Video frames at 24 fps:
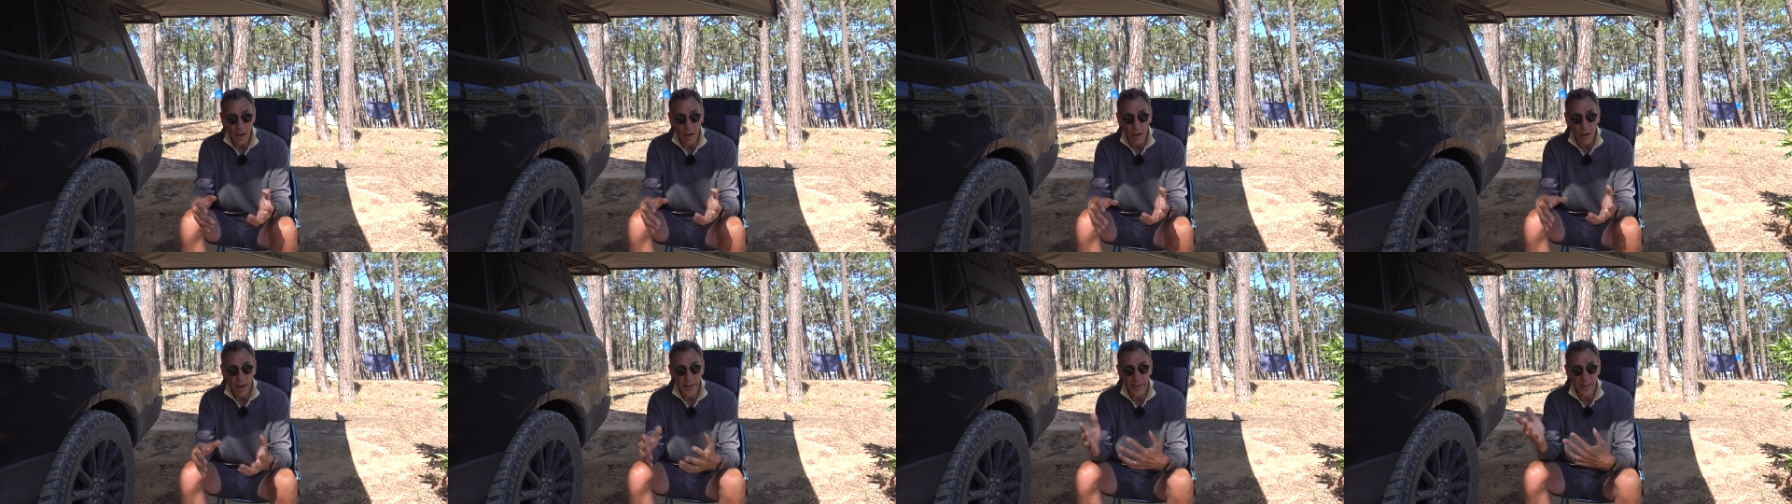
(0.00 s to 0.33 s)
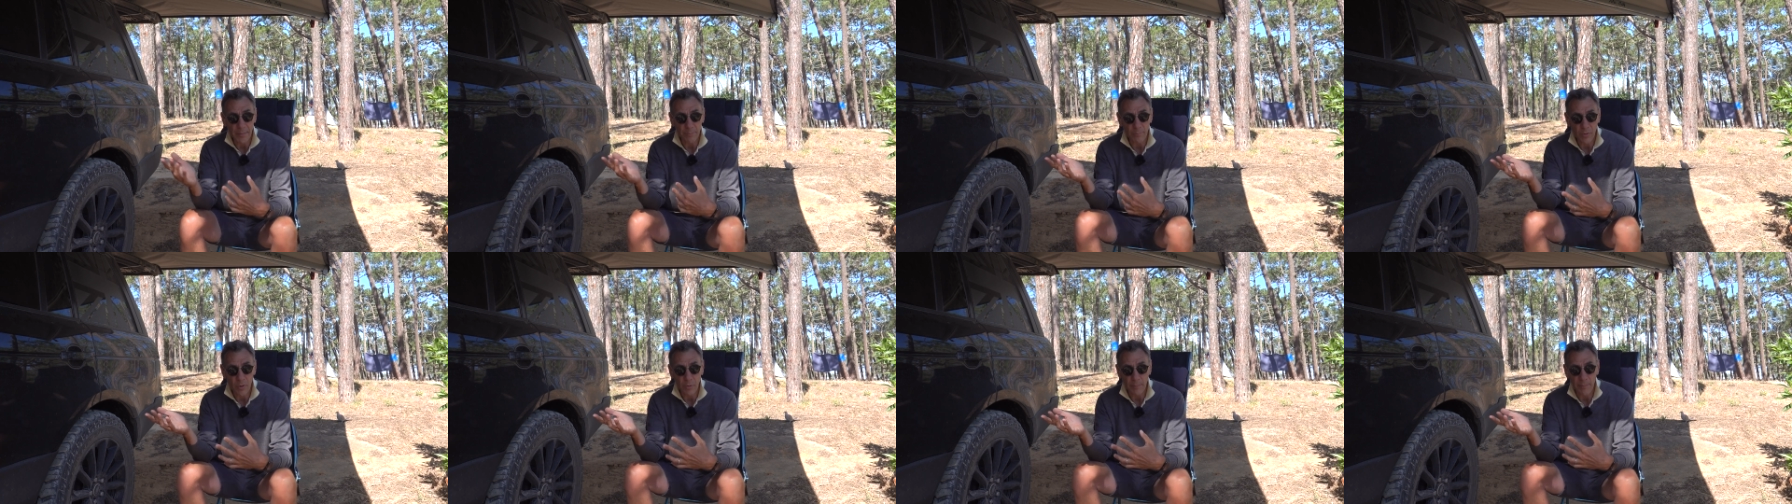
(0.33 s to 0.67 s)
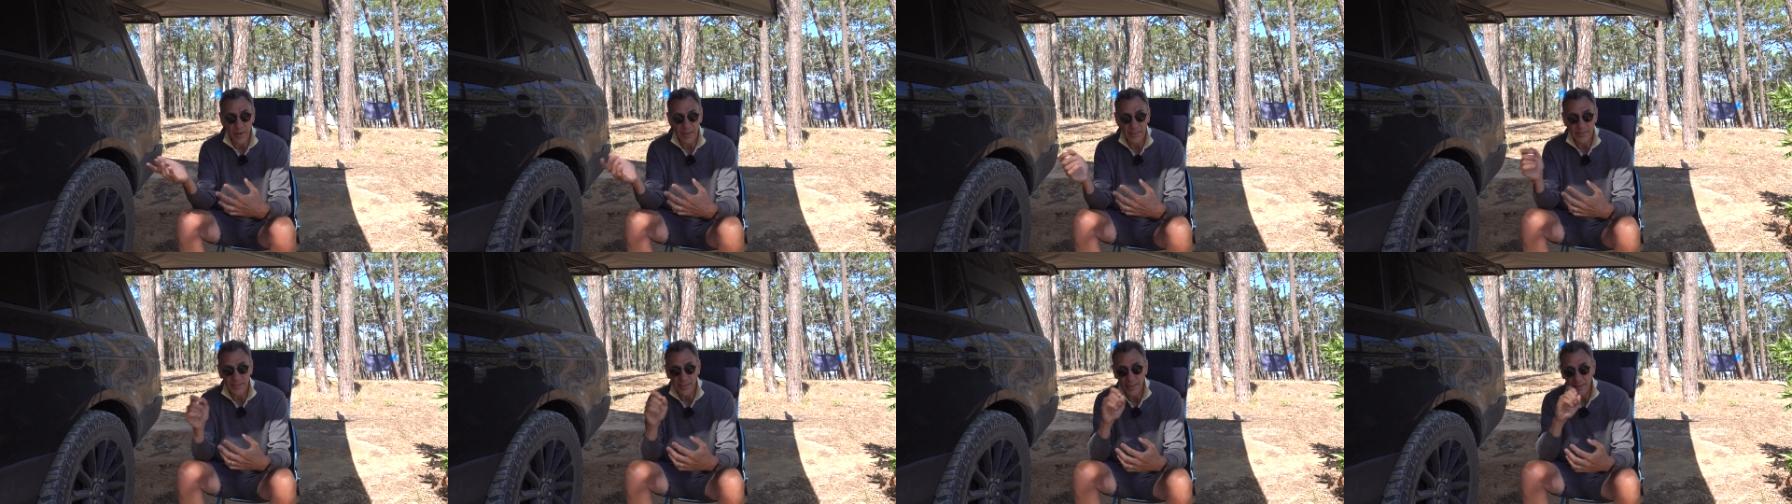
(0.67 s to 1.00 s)
I can pop
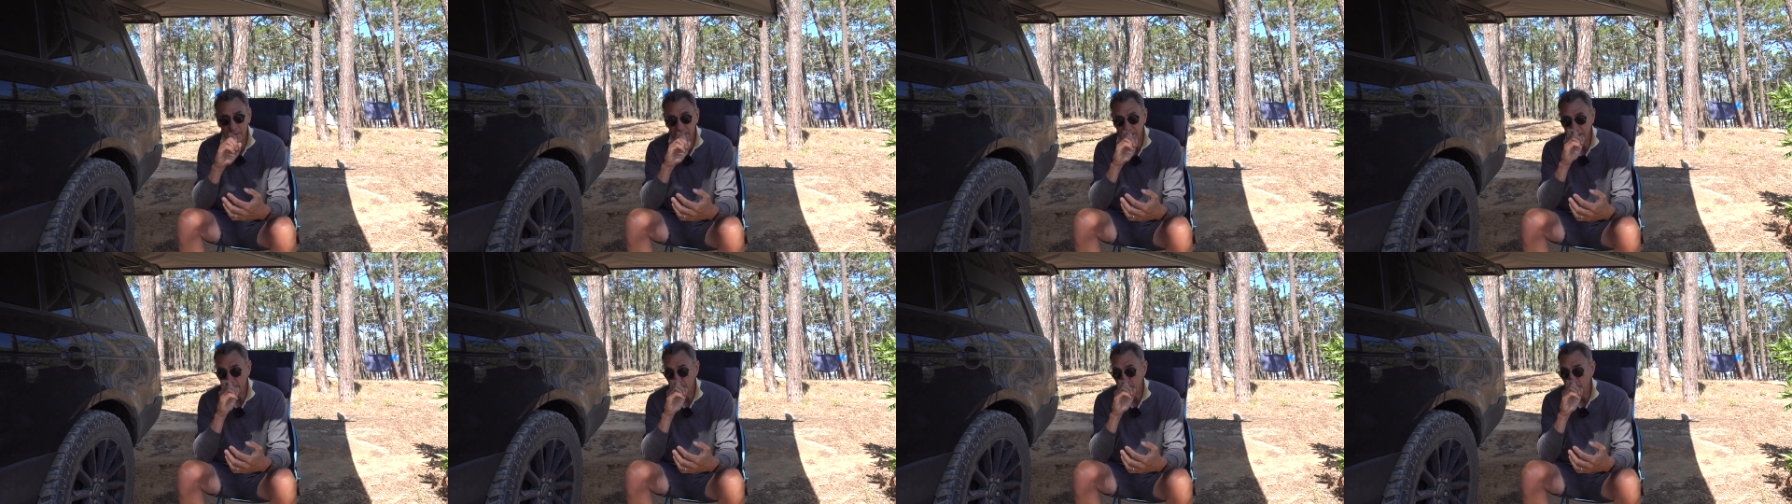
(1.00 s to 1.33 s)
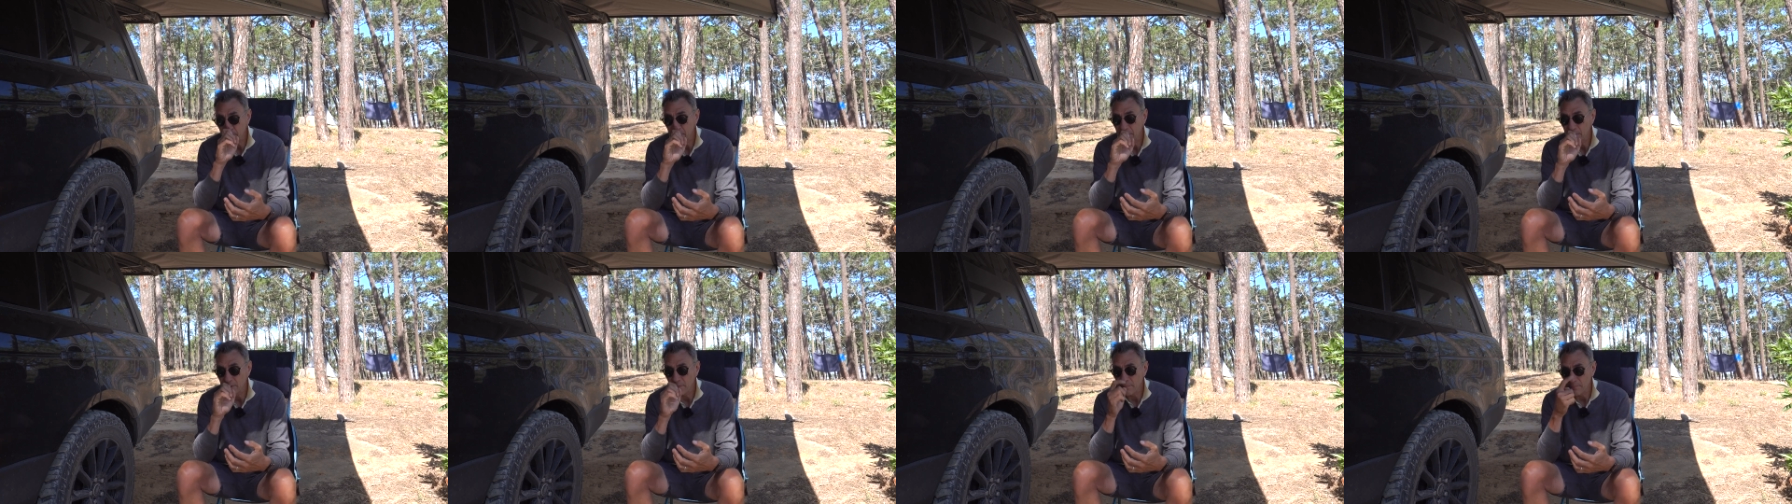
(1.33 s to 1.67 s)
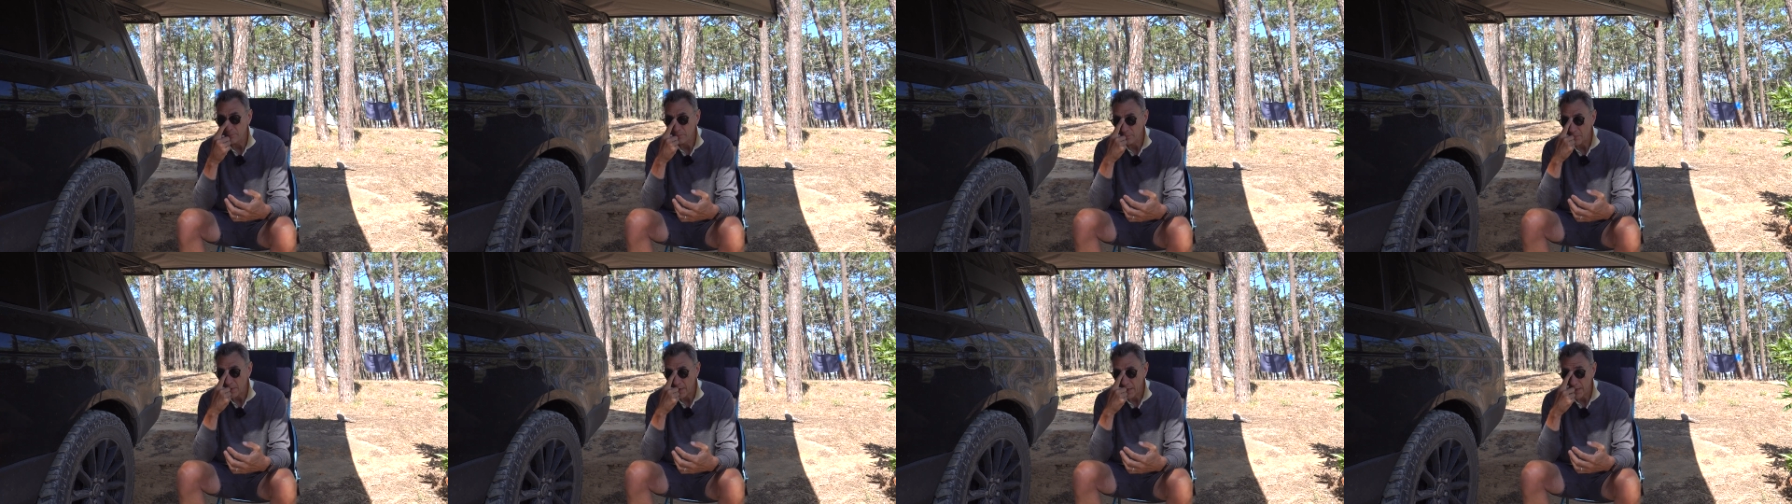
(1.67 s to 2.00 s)
my tent up
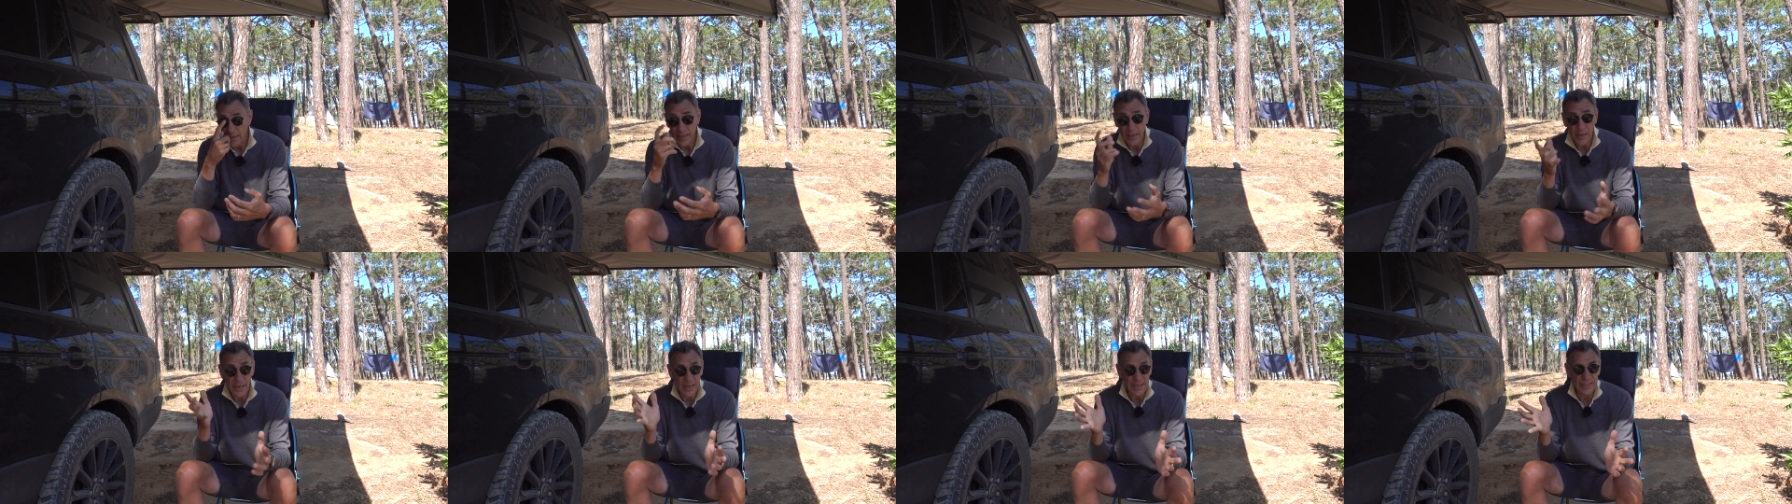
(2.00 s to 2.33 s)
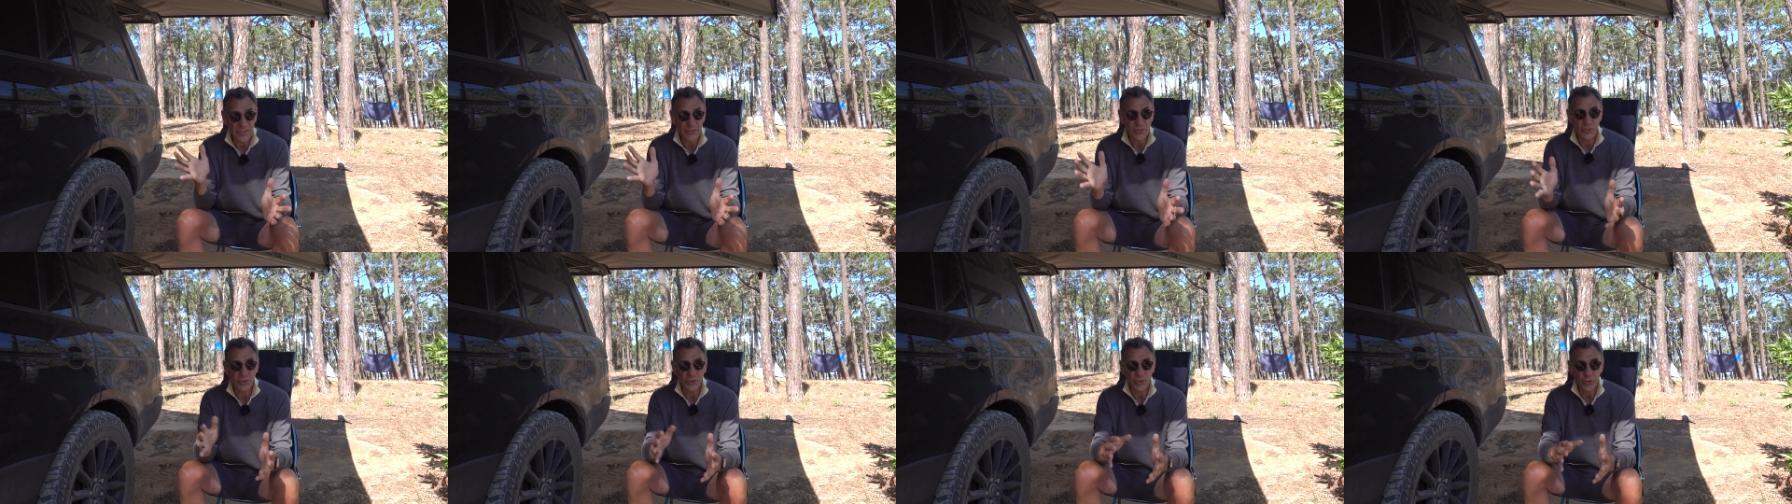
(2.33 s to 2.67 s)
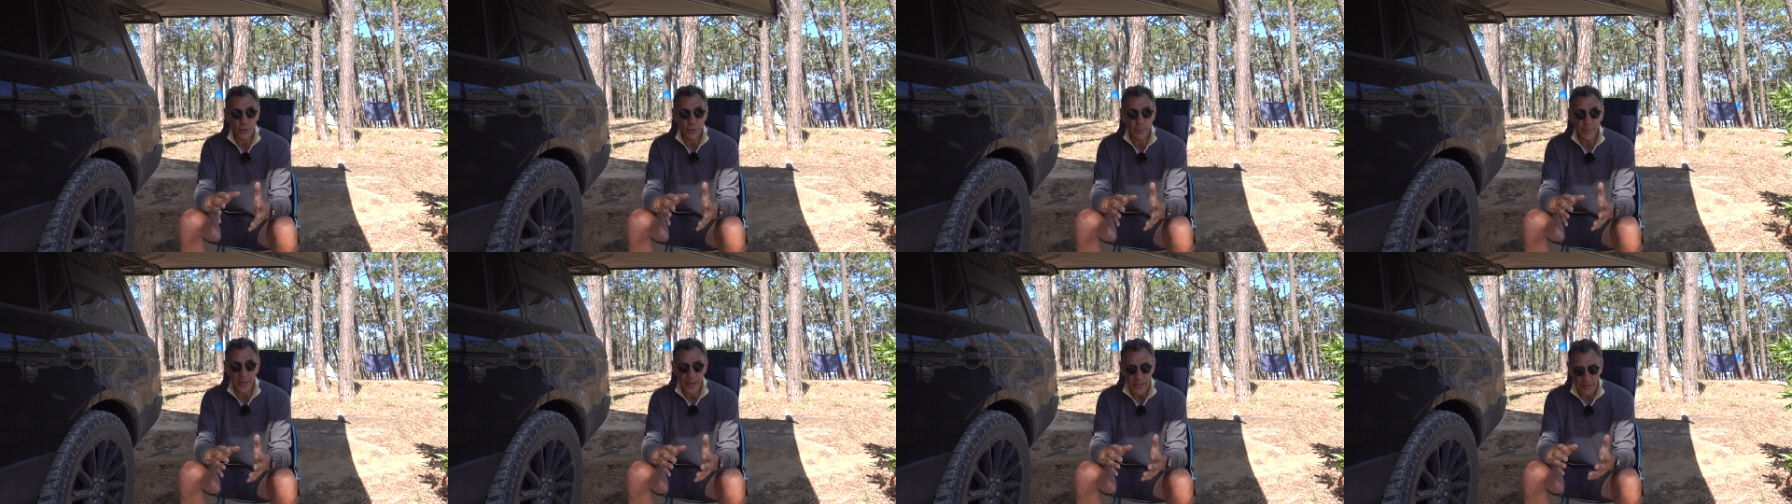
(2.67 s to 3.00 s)
in less than
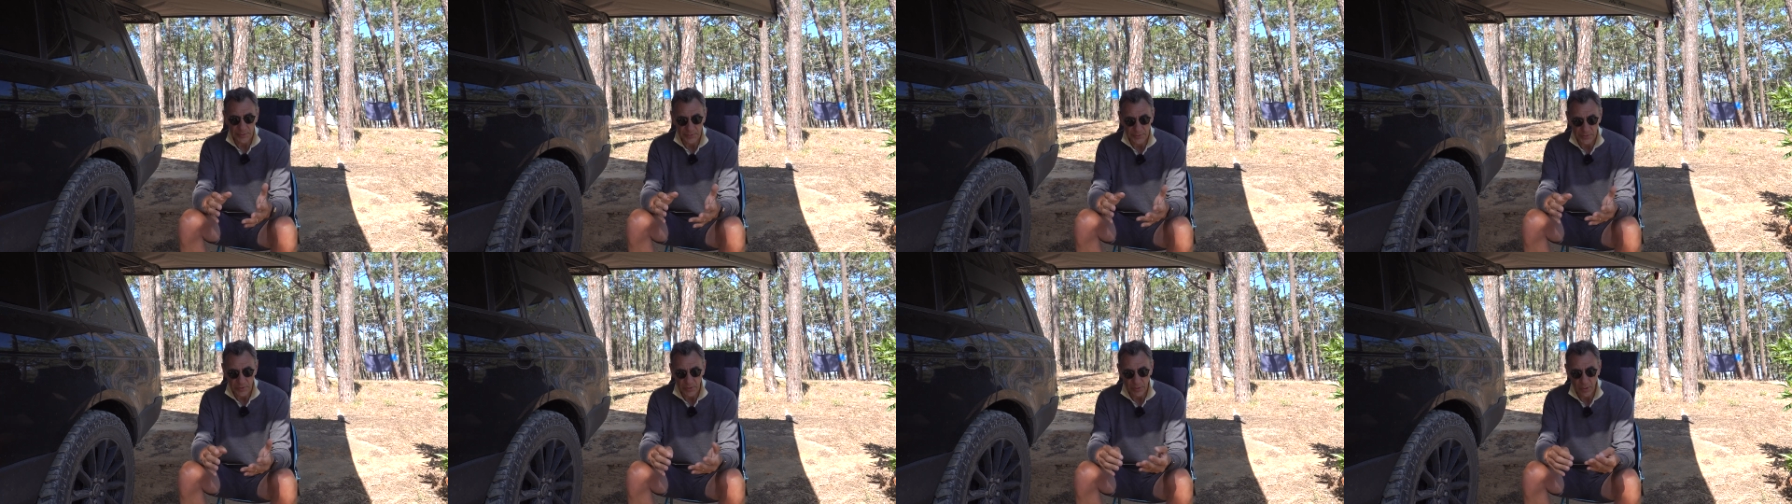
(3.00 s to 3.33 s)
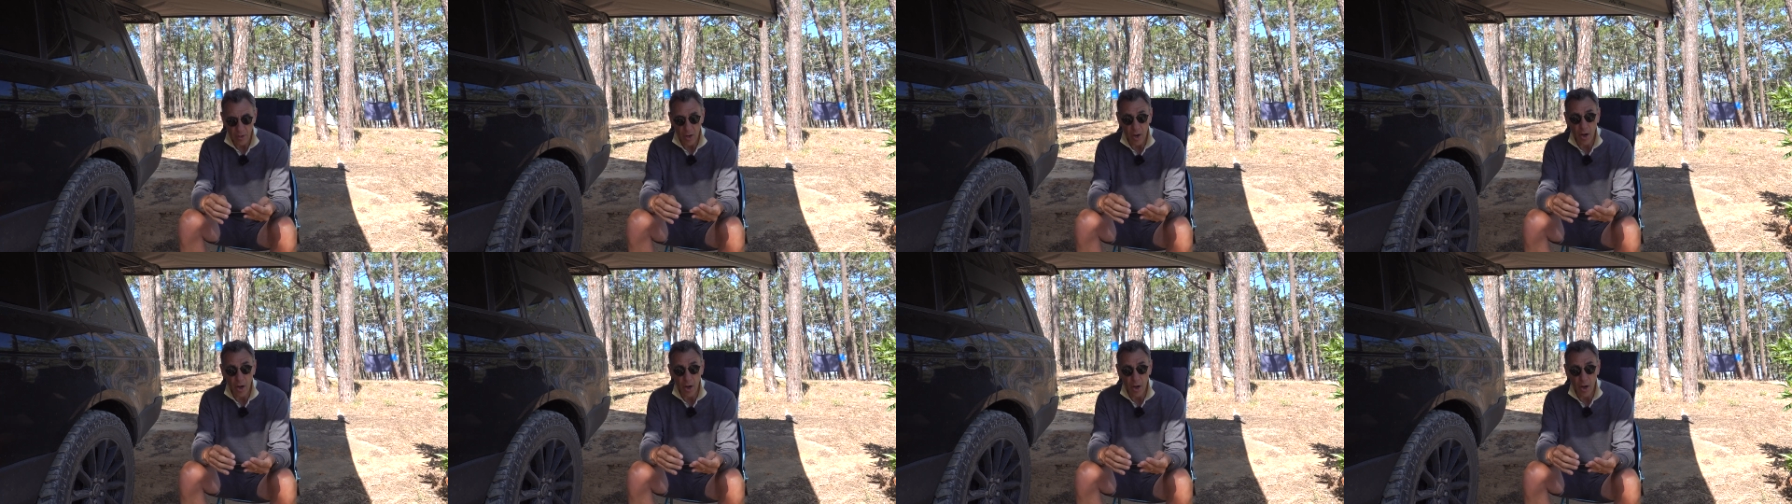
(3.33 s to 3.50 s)
2 minutes.